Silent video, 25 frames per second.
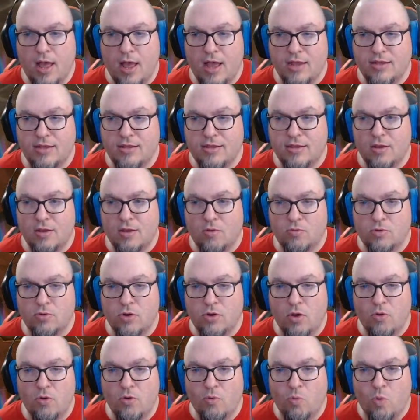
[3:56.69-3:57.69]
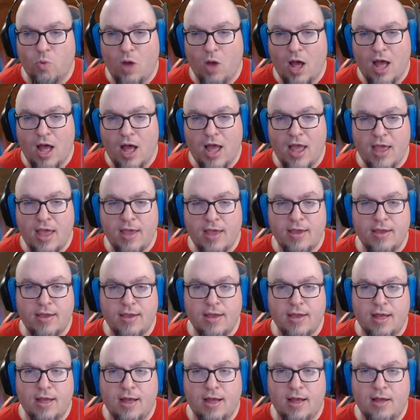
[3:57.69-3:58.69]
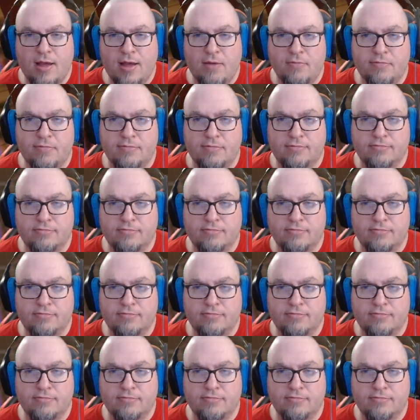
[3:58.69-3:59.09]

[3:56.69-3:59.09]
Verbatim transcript: I don't know why uh,